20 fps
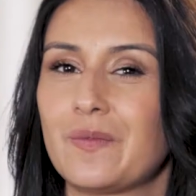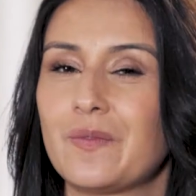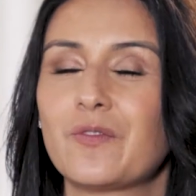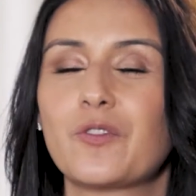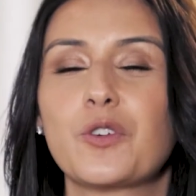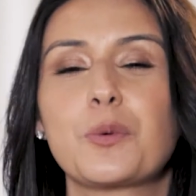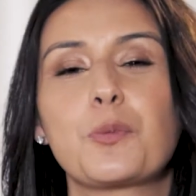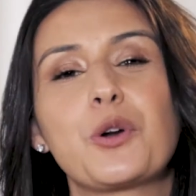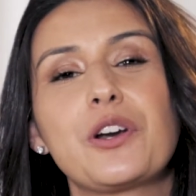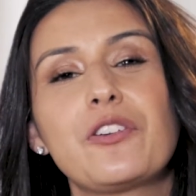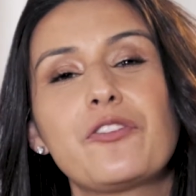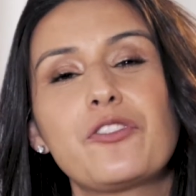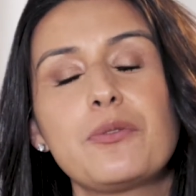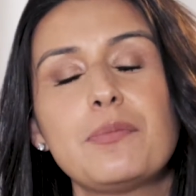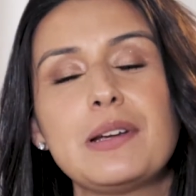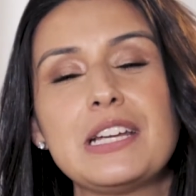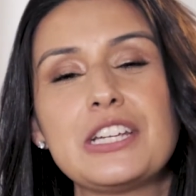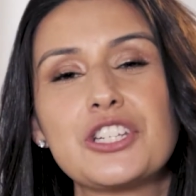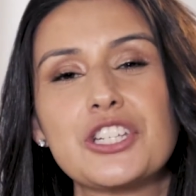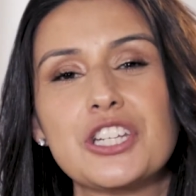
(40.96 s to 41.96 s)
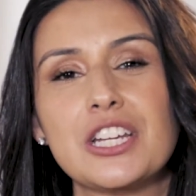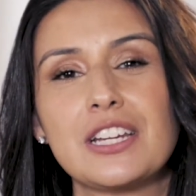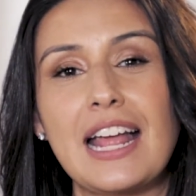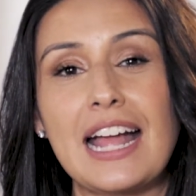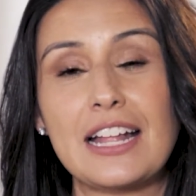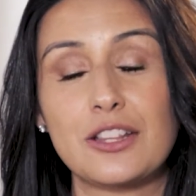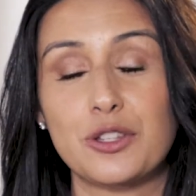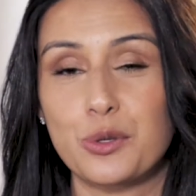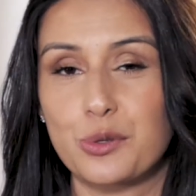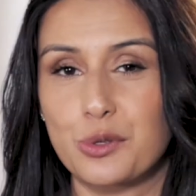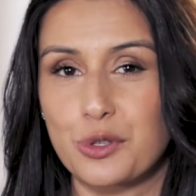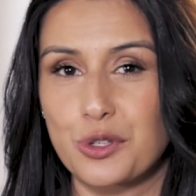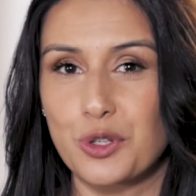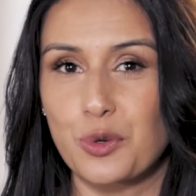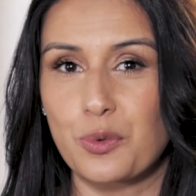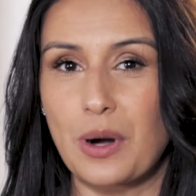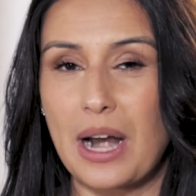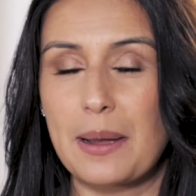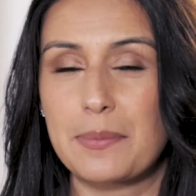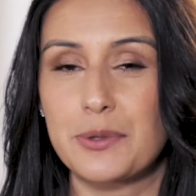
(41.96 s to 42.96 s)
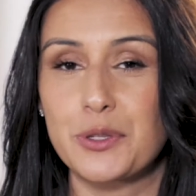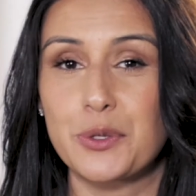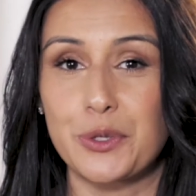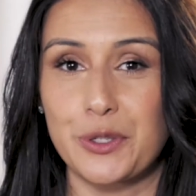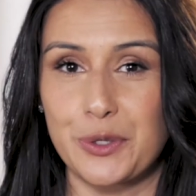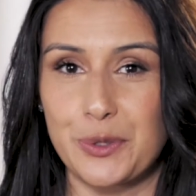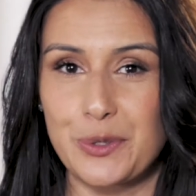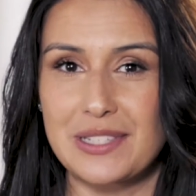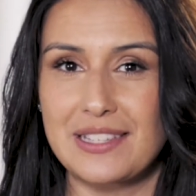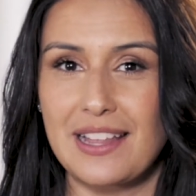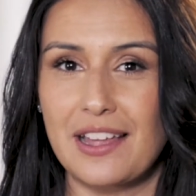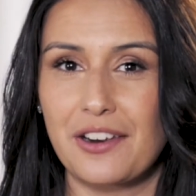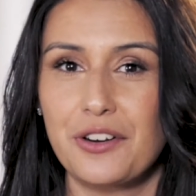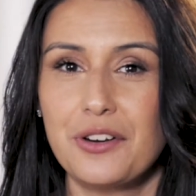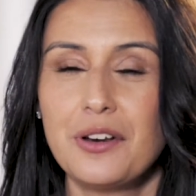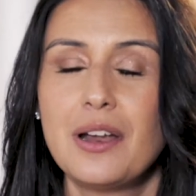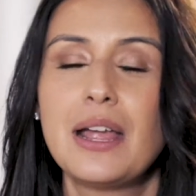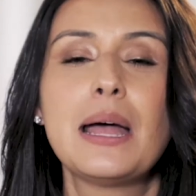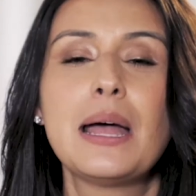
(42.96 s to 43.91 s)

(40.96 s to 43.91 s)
For more information and to subscribe to our newsletter,